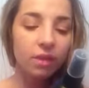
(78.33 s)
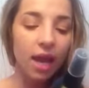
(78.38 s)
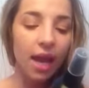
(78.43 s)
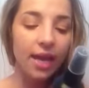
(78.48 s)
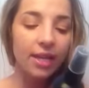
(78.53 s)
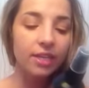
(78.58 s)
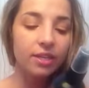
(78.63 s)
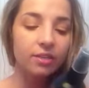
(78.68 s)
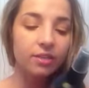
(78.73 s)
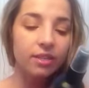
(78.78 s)

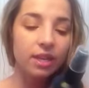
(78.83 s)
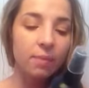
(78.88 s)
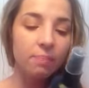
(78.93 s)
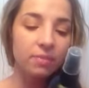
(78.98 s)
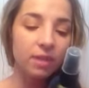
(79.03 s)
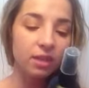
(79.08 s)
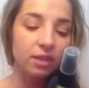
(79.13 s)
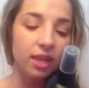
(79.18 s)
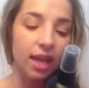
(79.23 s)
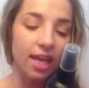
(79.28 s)
used
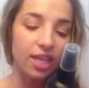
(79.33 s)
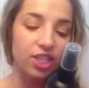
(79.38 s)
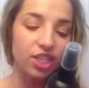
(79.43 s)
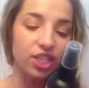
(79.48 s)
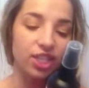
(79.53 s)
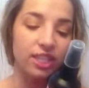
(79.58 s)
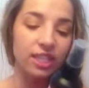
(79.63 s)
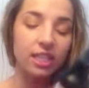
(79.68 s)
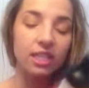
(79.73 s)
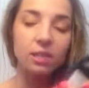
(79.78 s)
up the Lush
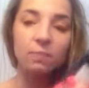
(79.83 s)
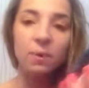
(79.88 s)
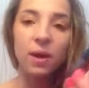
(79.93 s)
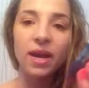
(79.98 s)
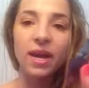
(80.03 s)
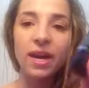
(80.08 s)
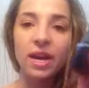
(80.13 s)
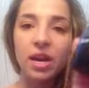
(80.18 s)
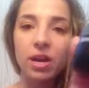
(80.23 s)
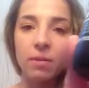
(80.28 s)
Sea
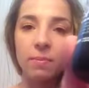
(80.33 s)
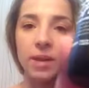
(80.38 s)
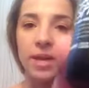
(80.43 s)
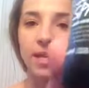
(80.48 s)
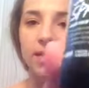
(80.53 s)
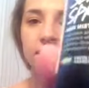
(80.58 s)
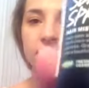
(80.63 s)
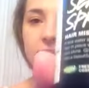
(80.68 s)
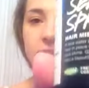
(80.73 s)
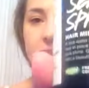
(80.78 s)
Spray Hair
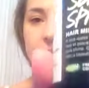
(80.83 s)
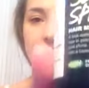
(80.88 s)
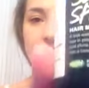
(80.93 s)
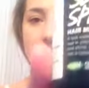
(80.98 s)
Mist.